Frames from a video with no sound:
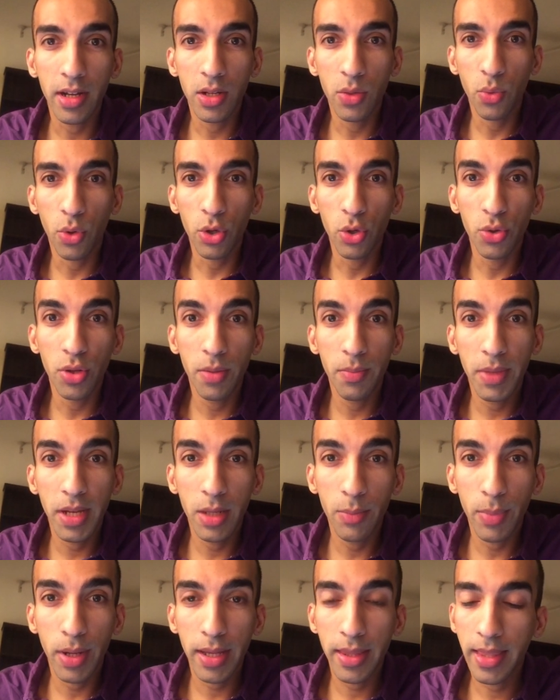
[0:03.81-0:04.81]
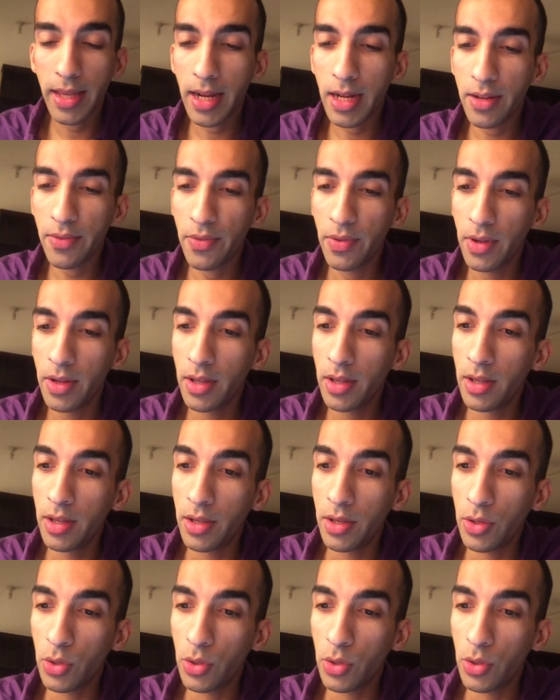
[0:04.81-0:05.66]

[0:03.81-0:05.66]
What do they mean by that?